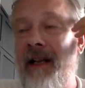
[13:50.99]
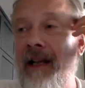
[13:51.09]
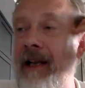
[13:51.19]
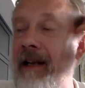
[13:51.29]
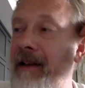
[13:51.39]

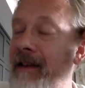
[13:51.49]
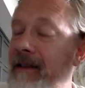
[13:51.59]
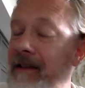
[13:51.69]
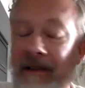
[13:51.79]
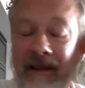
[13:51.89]
And
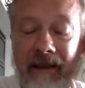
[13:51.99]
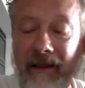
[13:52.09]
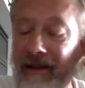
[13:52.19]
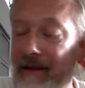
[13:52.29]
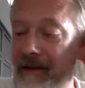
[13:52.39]

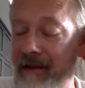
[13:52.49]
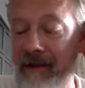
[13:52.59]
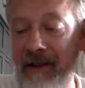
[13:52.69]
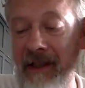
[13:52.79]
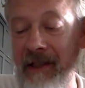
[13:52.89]

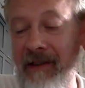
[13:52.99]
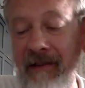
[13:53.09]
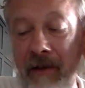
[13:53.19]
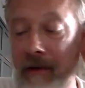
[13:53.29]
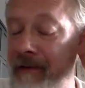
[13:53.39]
it's just,
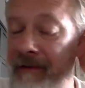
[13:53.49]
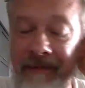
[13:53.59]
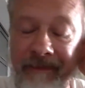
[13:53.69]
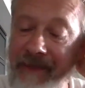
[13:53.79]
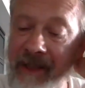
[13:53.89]

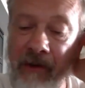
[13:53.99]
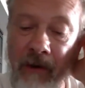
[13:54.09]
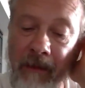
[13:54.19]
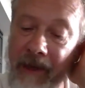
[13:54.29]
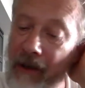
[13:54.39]
it's
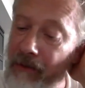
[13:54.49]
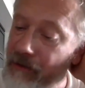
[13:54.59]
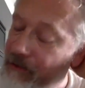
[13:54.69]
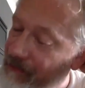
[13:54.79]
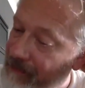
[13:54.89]
all
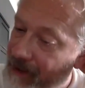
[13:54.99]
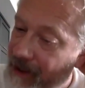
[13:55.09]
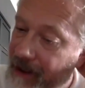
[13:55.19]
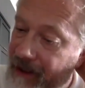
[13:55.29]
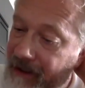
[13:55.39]
about,
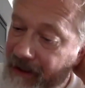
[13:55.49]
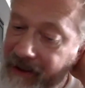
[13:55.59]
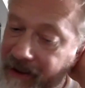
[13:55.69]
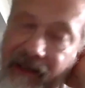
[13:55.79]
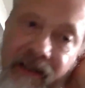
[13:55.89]

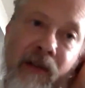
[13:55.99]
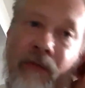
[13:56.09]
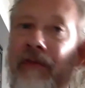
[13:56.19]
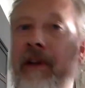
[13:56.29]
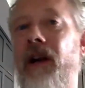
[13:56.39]
it's the
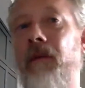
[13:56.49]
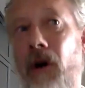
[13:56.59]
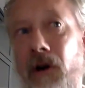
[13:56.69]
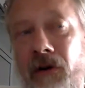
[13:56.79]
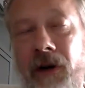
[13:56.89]
fear
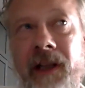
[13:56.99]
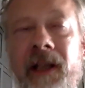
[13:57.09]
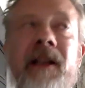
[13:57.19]
mongering.